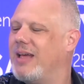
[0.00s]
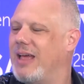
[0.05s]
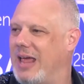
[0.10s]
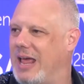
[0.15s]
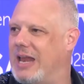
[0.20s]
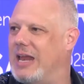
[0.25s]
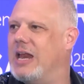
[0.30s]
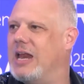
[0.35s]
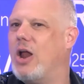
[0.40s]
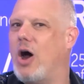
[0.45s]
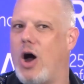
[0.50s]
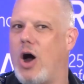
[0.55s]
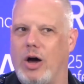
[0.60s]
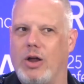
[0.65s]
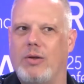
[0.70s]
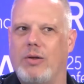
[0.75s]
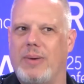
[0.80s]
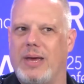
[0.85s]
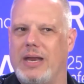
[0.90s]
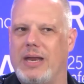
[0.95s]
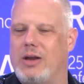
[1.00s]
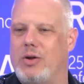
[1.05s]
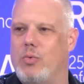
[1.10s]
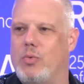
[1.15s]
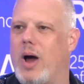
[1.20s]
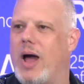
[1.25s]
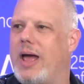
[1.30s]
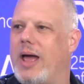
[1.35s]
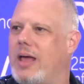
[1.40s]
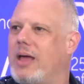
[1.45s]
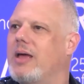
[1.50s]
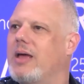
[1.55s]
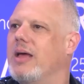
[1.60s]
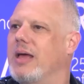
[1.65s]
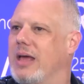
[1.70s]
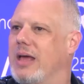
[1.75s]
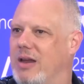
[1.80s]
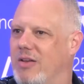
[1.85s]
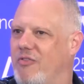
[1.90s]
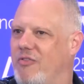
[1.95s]
in an automated way,
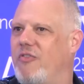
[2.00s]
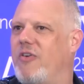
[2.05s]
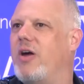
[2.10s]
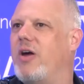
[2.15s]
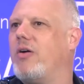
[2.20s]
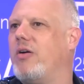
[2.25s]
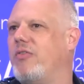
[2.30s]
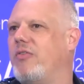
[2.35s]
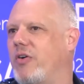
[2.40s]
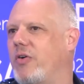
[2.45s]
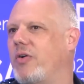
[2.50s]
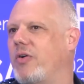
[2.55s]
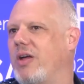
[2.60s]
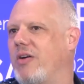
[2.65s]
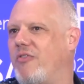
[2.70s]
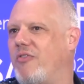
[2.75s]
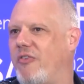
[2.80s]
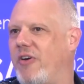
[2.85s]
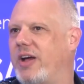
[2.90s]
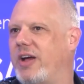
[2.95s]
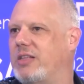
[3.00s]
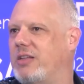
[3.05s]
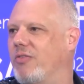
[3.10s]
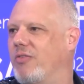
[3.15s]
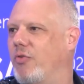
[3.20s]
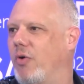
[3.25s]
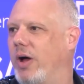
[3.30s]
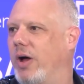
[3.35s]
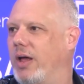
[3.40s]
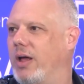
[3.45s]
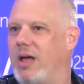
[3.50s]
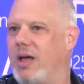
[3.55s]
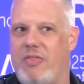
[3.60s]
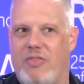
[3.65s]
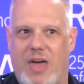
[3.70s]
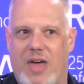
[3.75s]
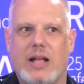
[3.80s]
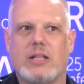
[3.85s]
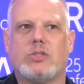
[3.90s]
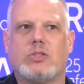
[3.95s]
in a very, very effective way.
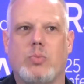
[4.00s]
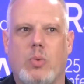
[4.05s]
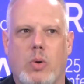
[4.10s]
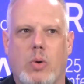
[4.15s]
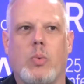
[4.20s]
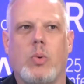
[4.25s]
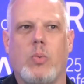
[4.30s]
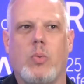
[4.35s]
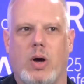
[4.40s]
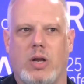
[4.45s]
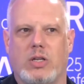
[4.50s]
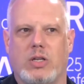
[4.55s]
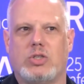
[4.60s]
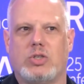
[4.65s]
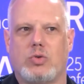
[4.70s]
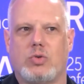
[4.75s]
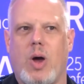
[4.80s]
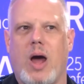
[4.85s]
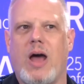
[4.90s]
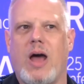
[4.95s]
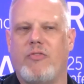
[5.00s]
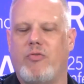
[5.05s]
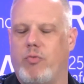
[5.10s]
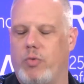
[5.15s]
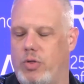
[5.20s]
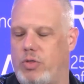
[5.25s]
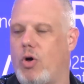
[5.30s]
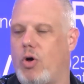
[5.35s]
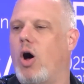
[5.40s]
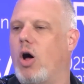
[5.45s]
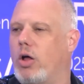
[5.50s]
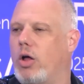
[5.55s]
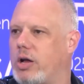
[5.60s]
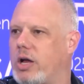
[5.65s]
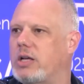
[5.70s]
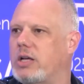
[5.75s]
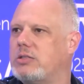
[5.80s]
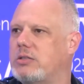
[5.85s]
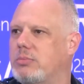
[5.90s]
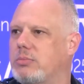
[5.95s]
And that's where we want to strive with all
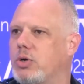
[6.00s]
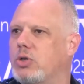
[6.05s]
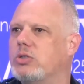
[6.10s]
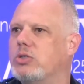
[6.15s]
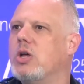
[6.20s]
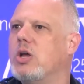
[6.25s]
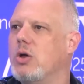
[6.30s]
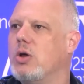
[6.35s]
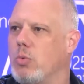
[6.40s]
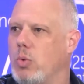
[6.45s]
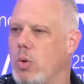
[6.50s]
customers. We